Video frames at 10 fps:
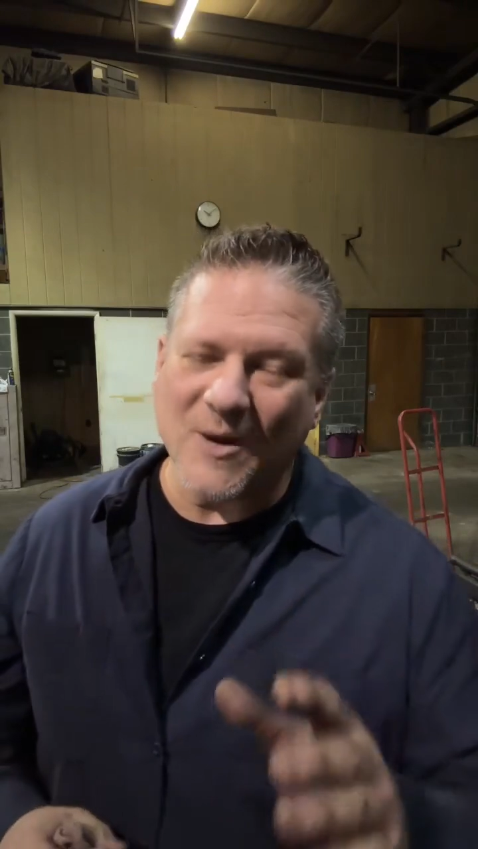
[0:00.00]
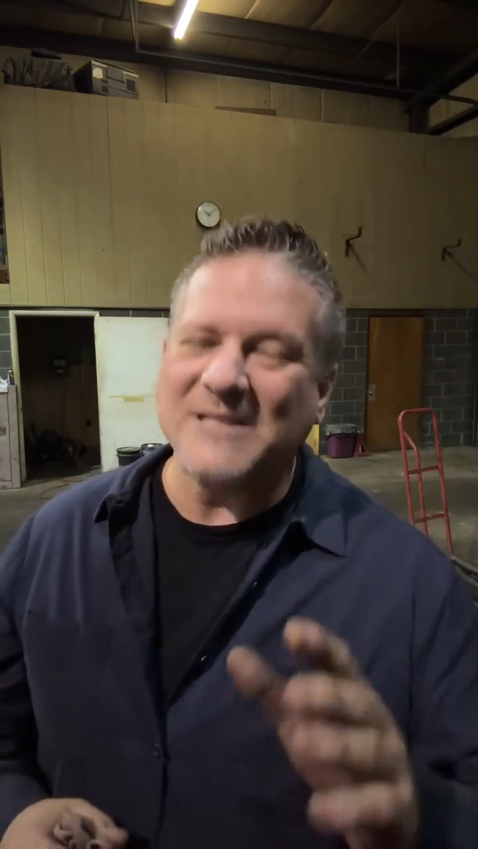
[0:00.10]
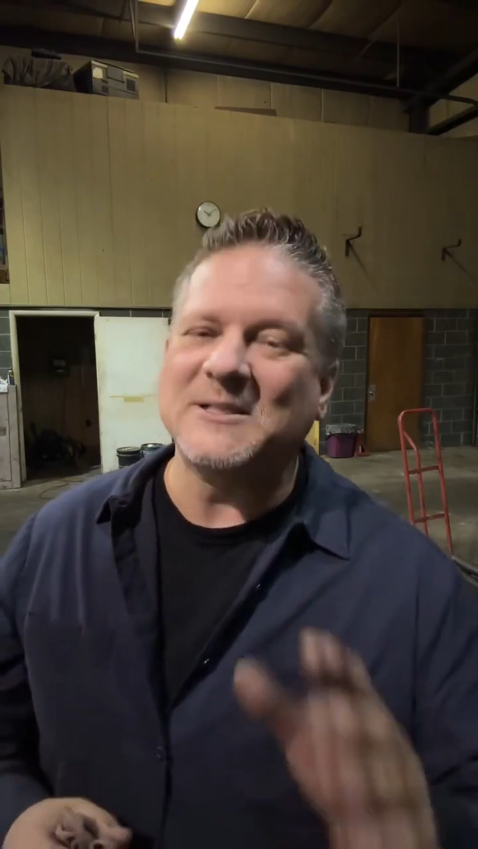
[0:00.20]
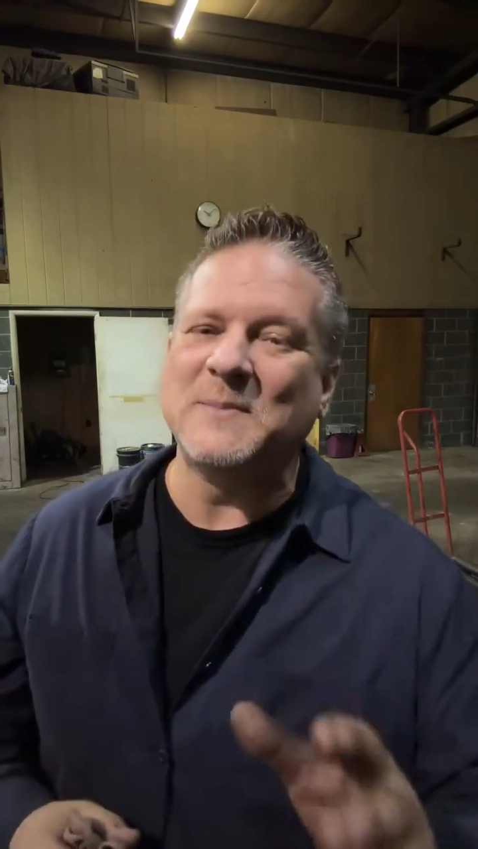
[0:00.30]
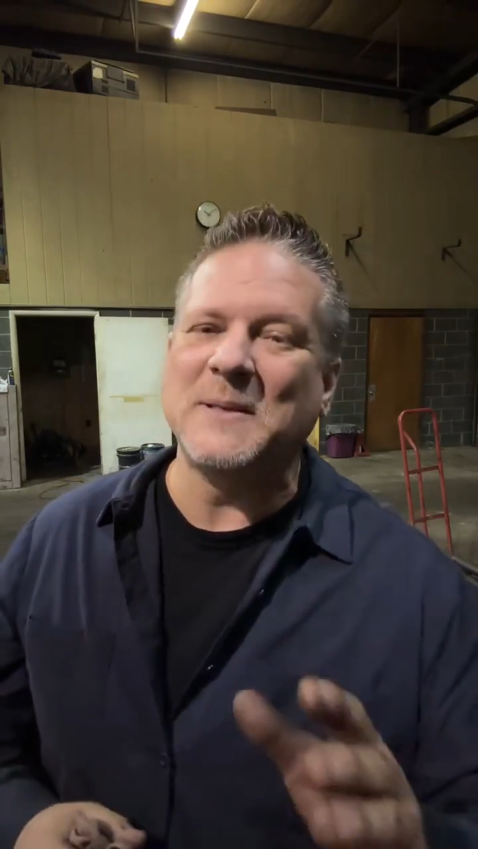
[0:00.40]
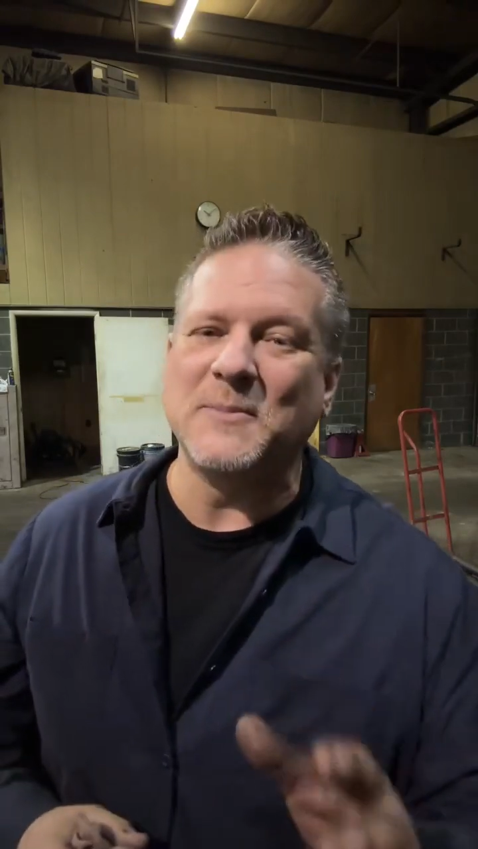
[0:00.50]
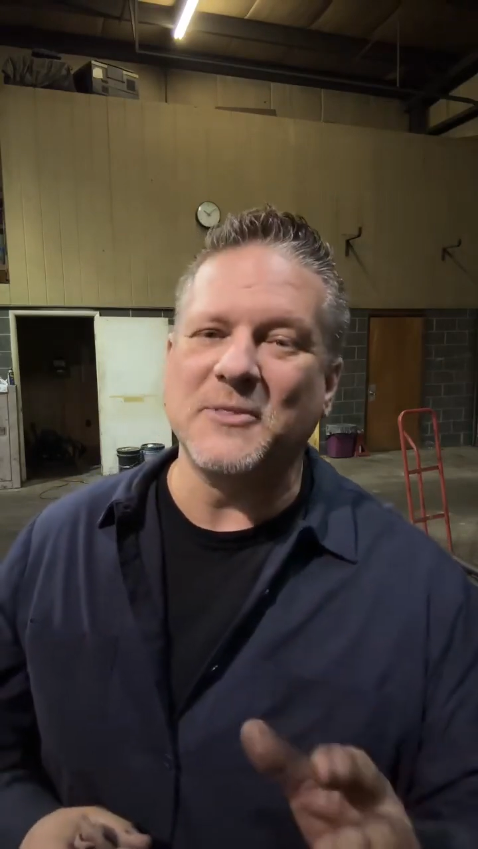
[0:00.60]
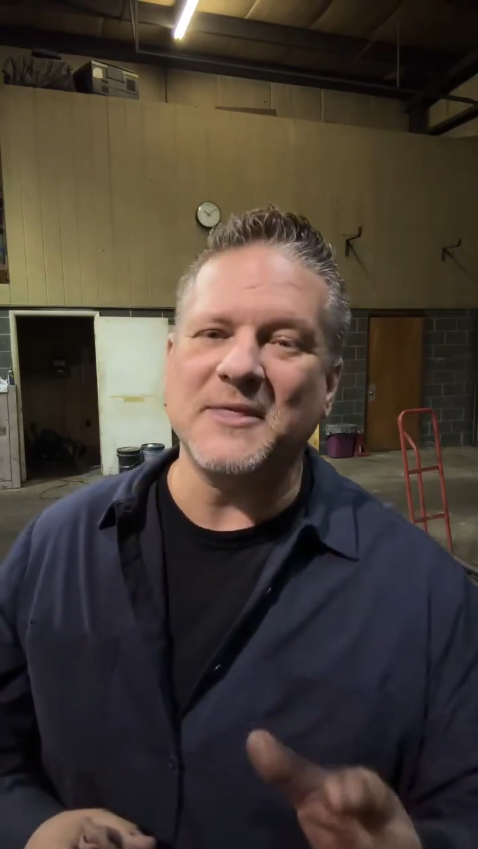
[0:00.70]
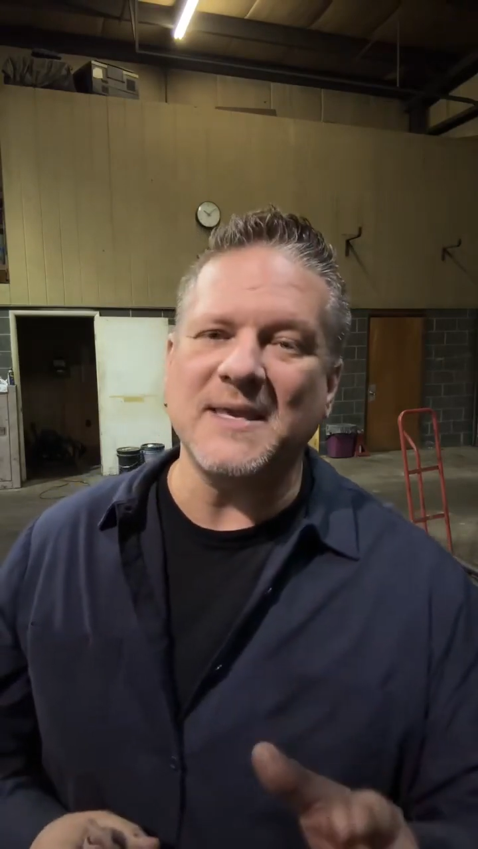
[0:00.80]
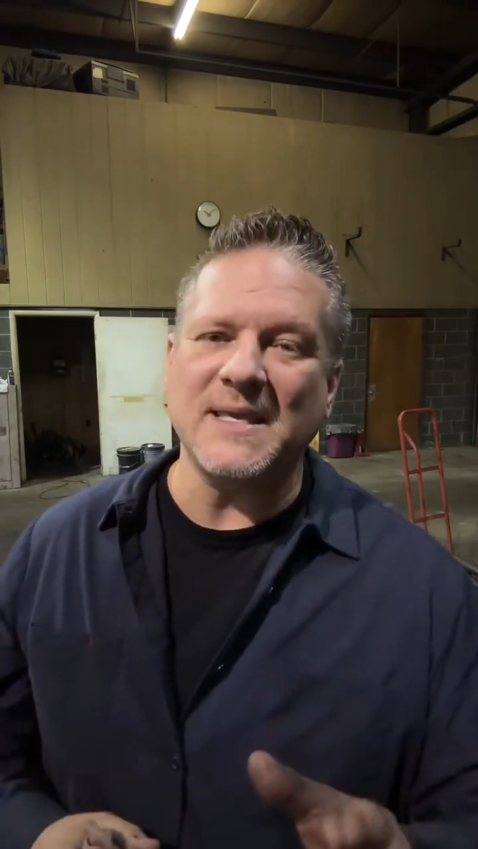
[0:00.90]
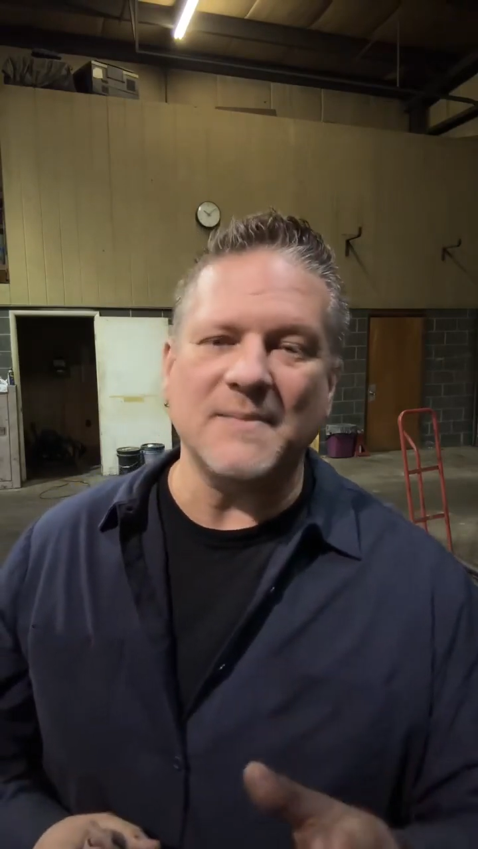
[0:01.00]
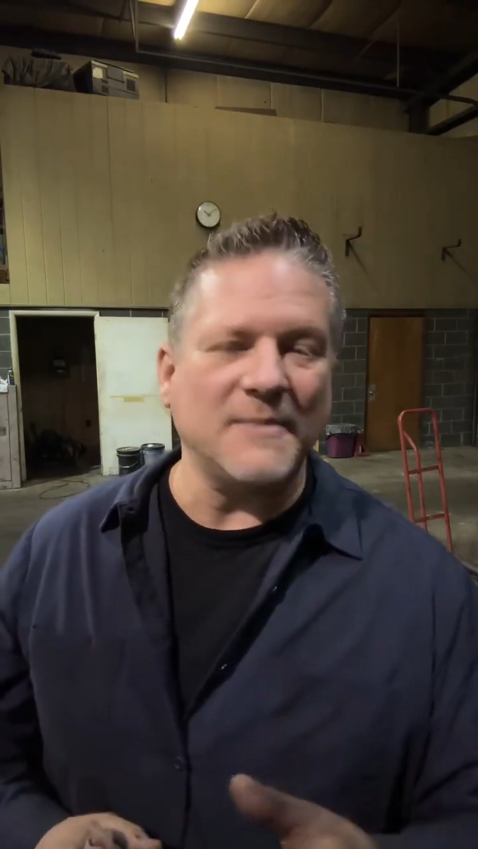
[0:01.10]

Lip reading: why some people think it,